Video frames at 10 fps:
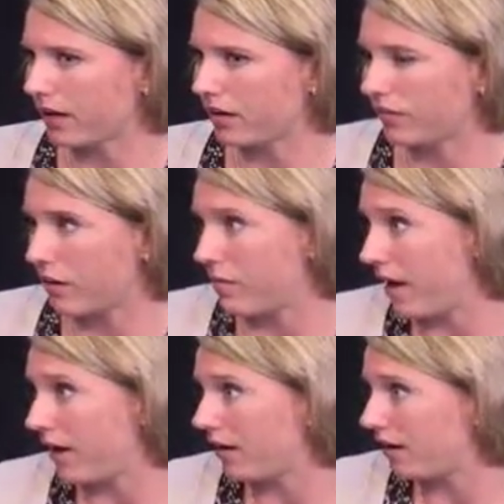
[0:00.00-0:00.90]
if I
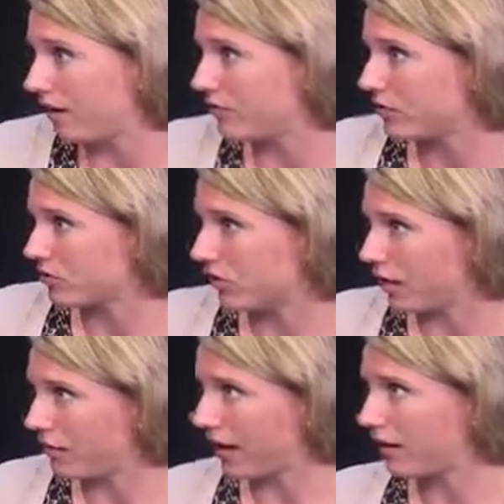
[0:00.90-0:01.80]
may kind of
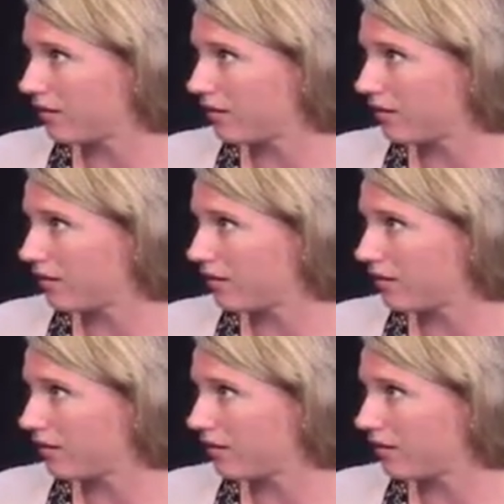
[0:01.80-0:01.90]
describe that.